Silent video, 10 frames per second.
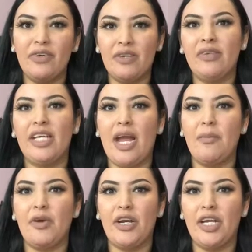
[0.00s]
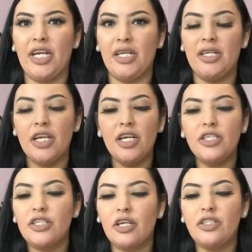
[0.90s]
front of a camera and
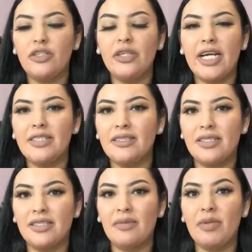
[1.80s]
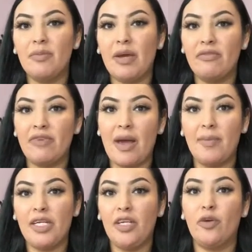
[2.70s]
talk to you guys doesn't mean my
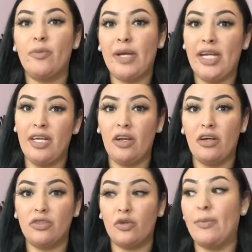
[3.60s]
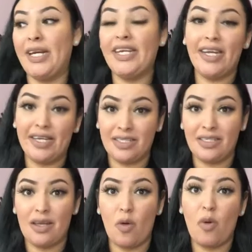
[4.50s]
family or my in-laws or my
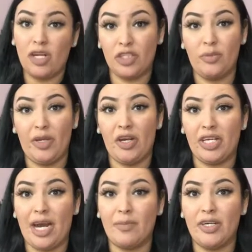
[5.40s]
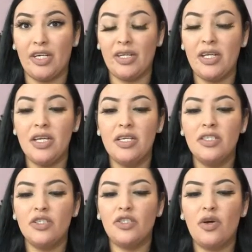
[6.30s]
kids want to be on camera.
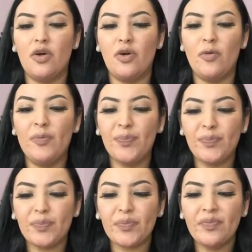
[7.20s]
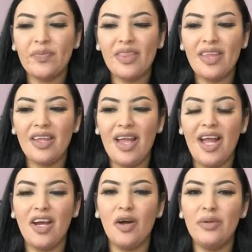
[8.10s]
So
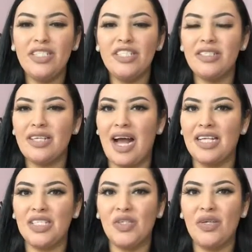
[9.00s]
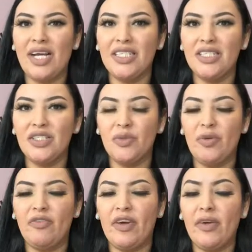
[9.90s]
I always just ask you guys to
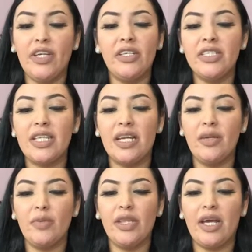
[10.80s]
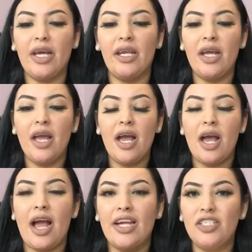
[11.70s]
be very understanding with that.
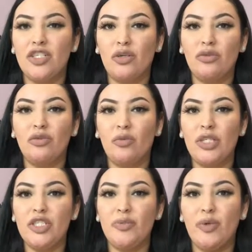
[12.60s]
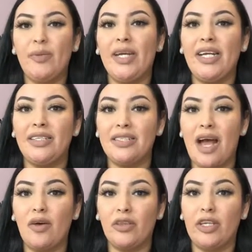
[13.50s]
I don't want to put my kids
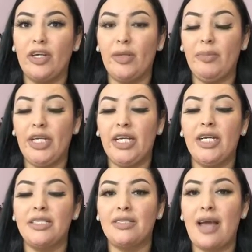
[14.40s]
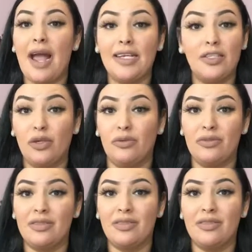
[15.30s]
out there because I
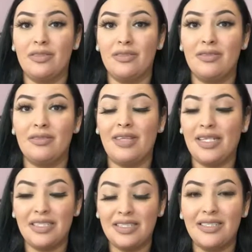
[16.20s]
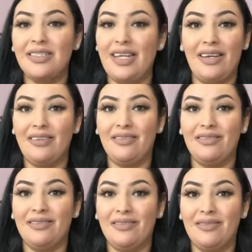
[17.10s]
don't. That's like,
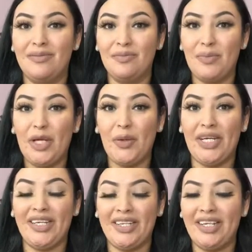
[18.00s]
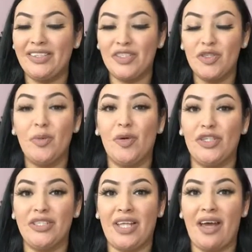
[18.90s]
period. Like, there's no
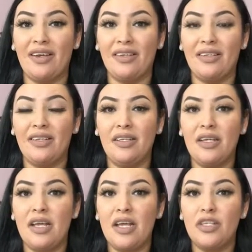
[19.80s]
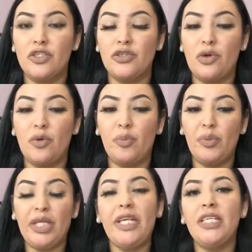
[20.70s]
more to that. So
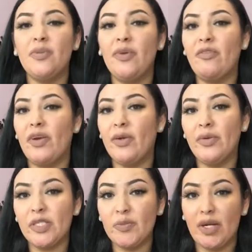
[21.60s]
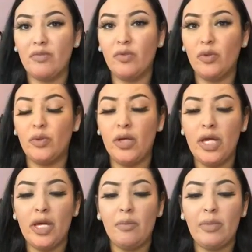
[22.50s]
please be very respectful.
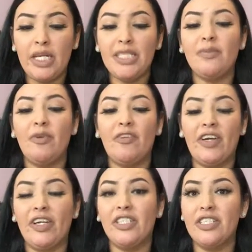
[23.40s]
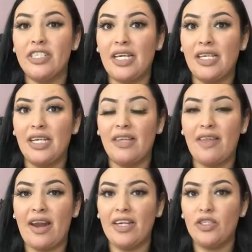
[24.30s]
Please be very understanding
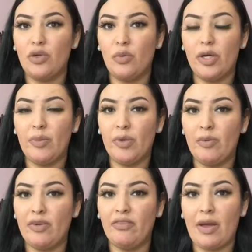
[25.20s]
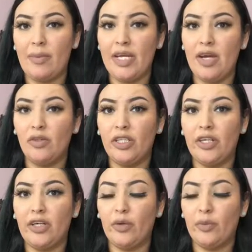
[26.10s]
that I don't want to put my family out
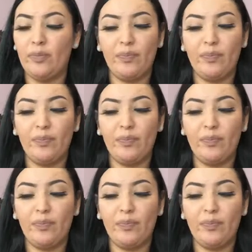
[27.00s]
there.